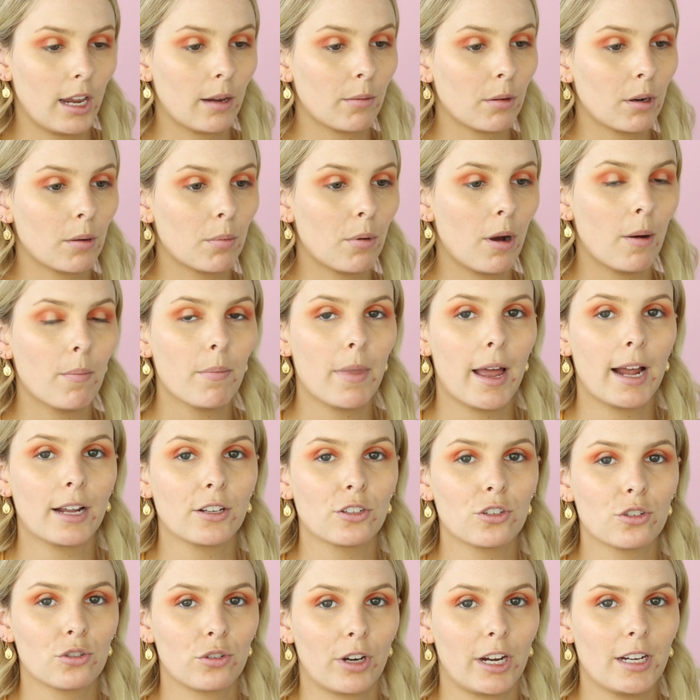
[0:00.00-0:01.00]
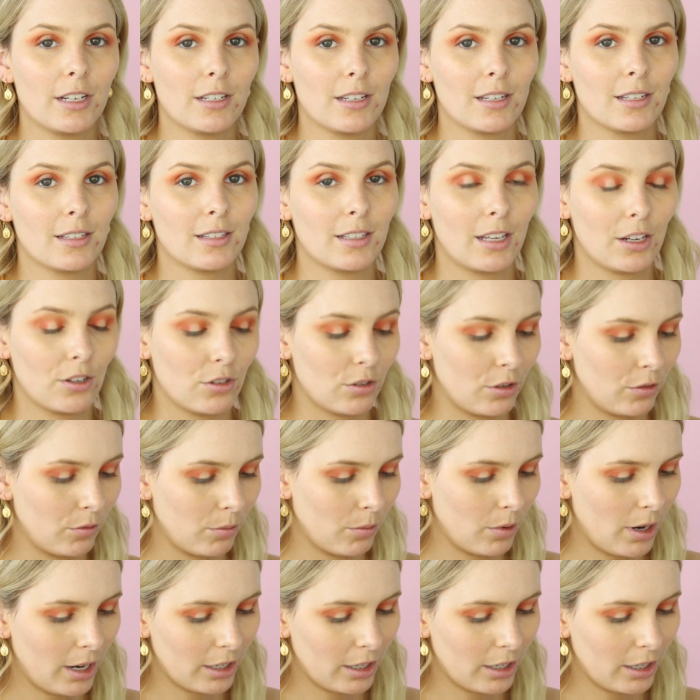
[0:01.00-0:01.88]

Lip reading: I'm going to pop that straight to the center of,